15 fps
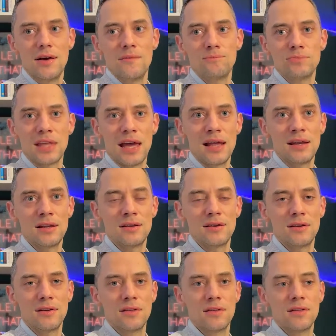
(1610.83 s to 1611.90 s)

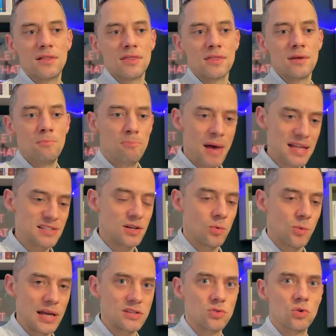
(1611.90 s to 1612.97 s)
then the better
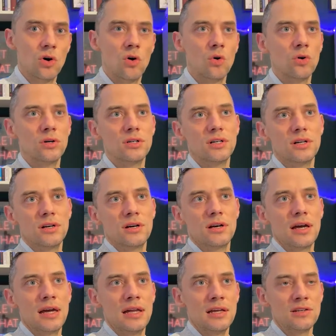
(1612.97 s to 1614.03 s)
way to go
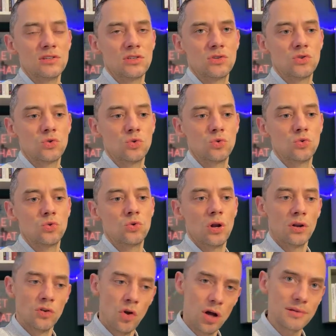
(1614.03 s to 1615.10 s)
is to
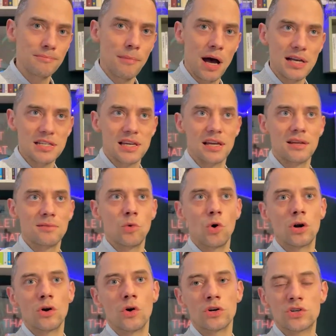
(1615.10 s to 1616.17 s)
not mask
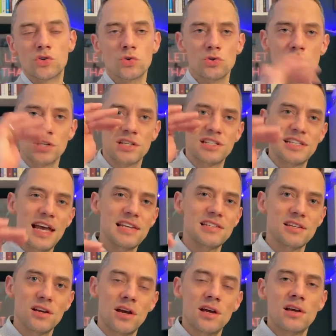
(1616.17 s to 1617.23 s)
anymore, or to
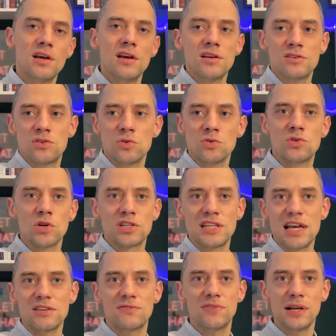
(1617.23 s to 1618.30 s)

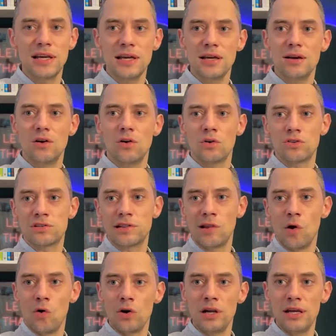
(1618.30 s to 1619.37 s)
successfully,
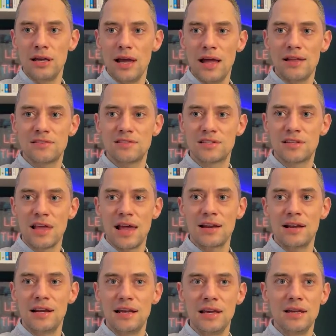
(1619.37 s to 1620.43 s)
slowly and
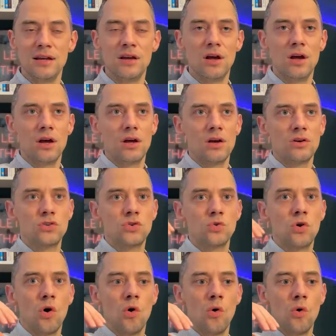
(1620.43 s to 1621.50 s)
steadily to
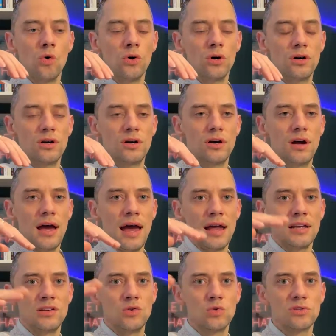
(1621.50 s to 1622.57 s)
go
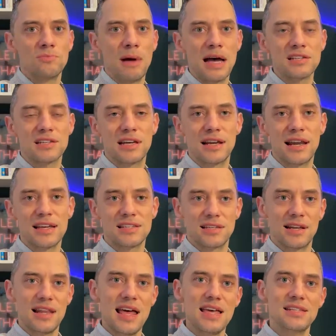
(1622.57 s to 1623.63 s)
and use masking less
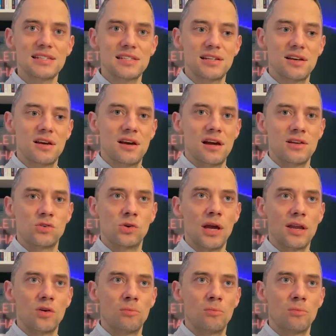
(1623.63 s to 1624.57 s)
and less, and to get your